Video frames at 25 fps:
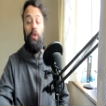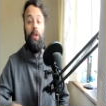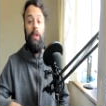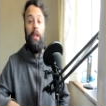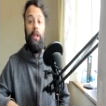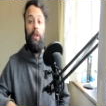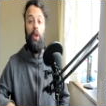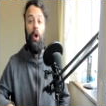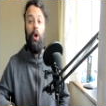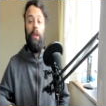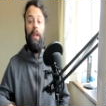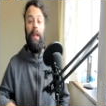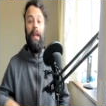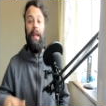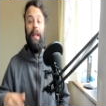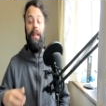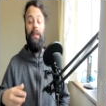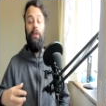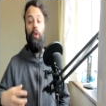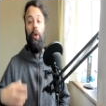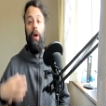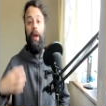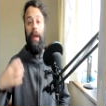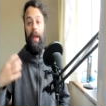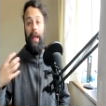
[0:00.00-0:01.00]
So they turn it
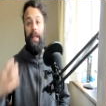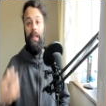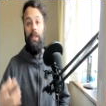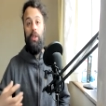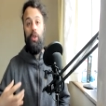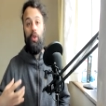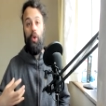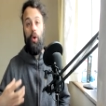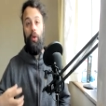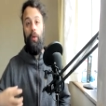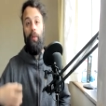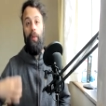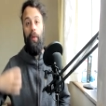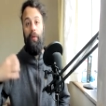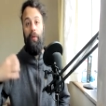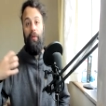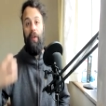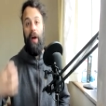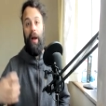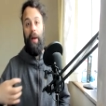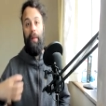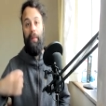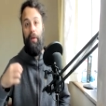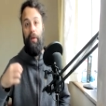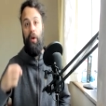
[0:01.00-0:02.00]
into an insoluble
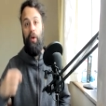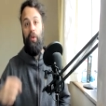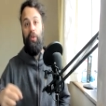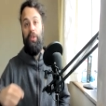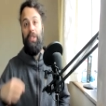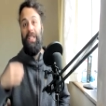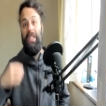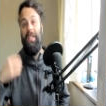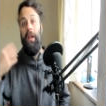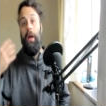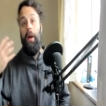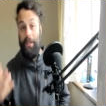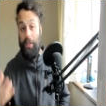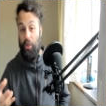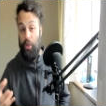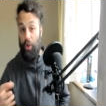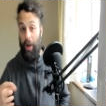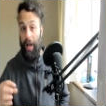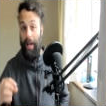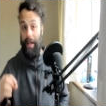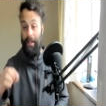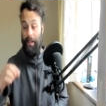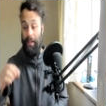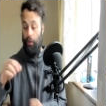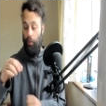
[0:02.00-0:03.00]
fibrogen
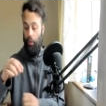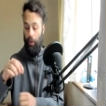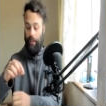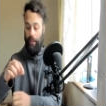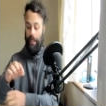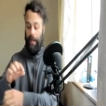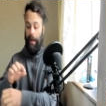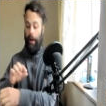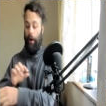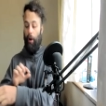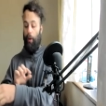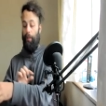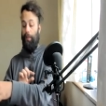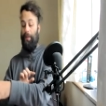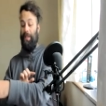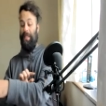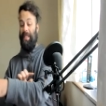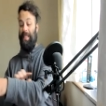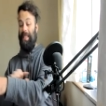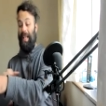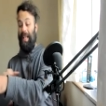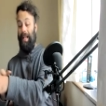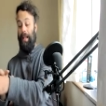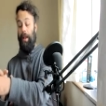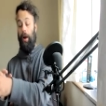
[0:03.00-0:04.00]
strands, which help
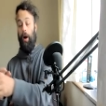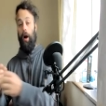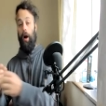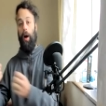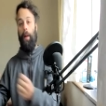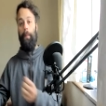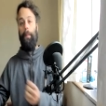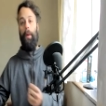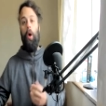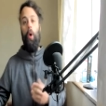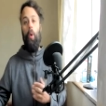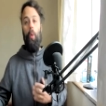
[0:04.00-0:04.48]
seal it up